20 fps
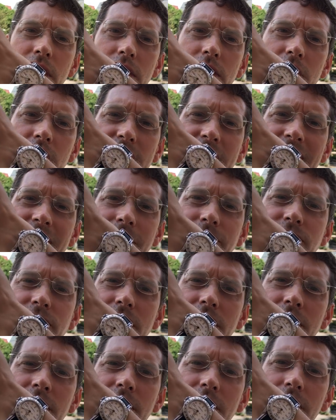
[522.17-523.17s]
you're gonna have
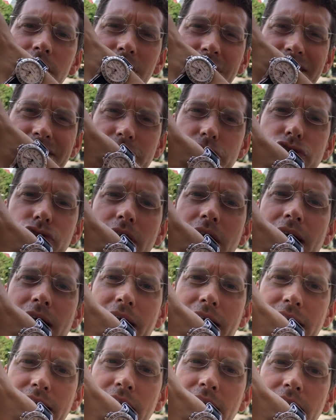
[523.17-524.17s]
to let it
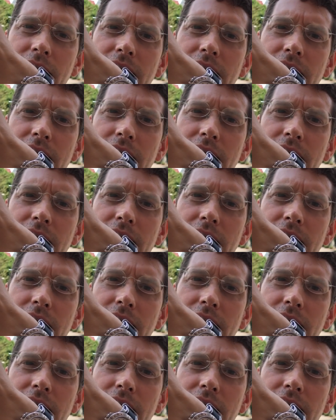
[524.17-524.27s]
dry.